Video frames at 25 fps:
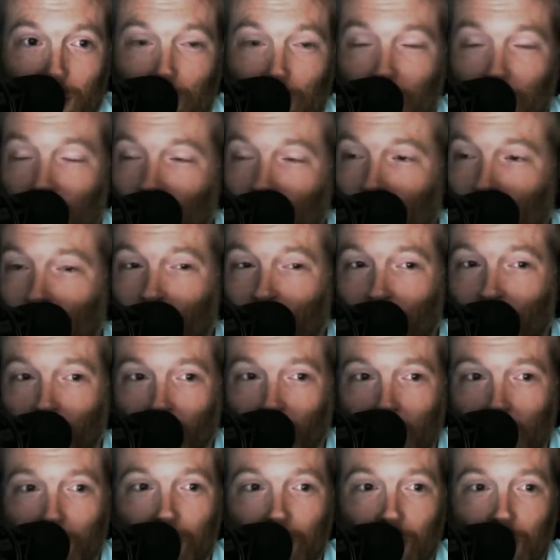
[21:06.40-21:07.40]
Democrat-controlled
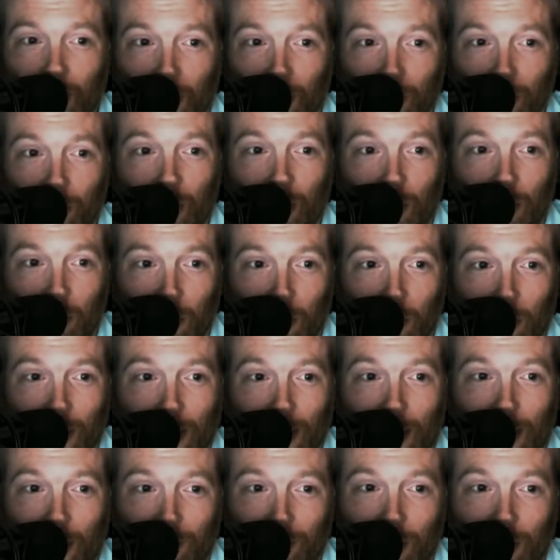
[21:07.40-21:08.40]
legislature like what we
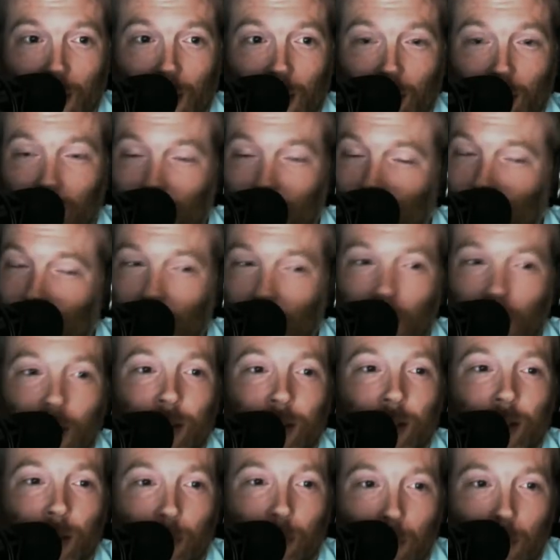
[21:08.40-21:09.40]
have now, it's
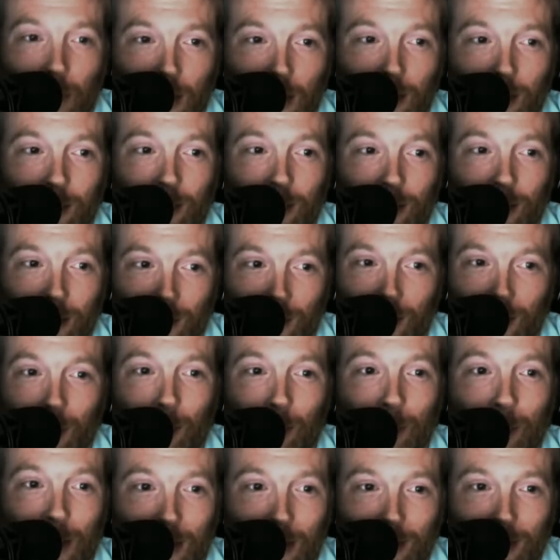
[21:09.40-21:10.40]
an amazing
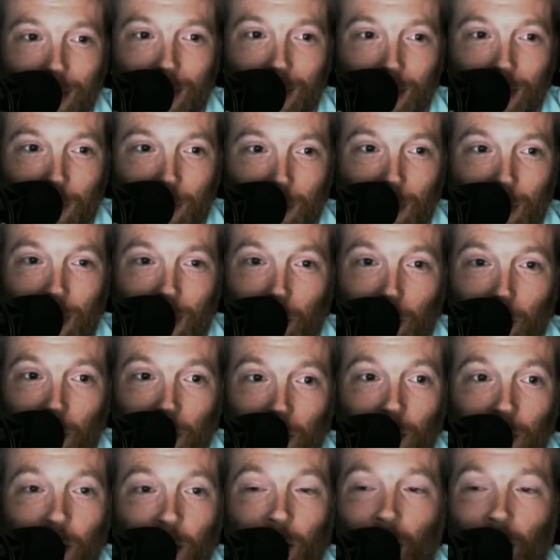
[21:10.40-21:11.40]
spending
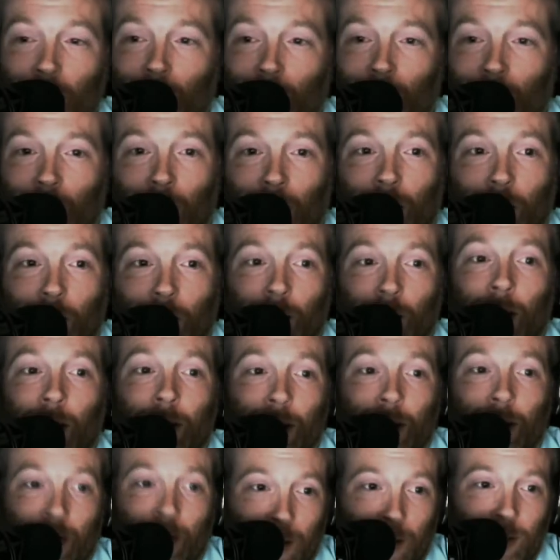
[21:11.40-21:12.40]
bill. And
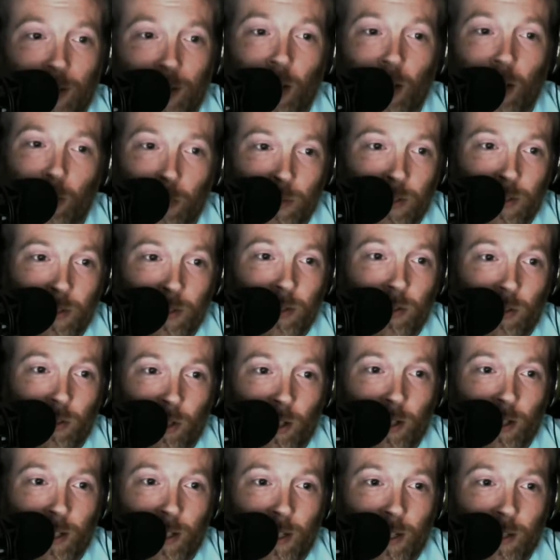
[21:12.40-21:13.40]
that's 100%
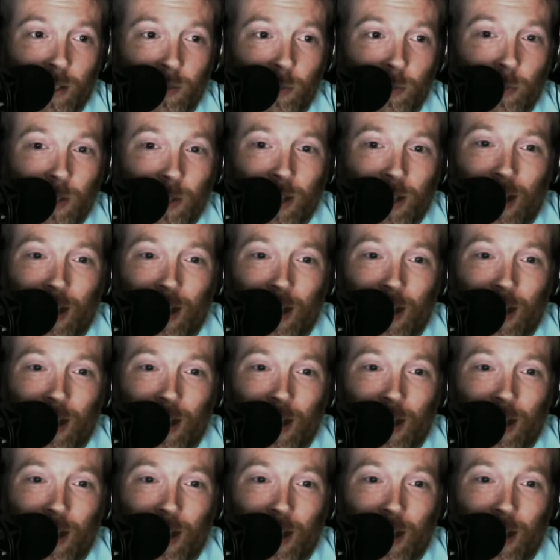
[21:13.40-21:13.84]
sarcasm.